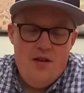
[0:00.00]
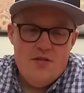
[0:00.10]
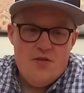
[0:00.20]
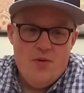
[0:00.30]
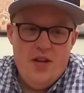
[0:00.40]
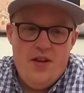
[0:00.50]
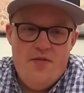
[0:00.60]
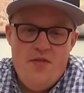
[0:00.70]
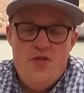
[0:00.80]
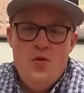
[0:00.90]
really,
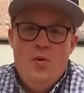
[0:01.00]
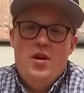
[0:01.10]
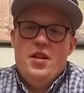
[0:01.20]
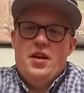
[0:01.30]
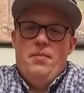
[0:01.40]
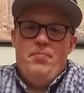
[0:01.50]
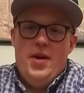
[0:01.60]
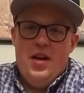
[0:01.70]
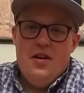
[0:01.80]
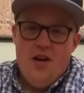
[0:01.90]
if you want like a
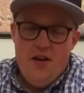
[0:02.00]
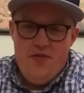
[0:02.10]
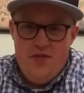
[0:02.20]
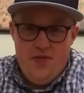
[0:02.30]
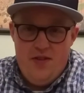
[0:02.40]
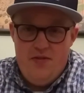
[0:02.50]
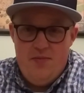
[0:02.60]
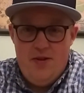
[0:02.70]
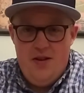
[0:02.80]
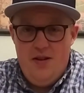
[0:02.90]
big coffee
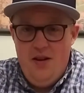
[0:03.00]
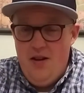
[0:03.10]
flavored beer,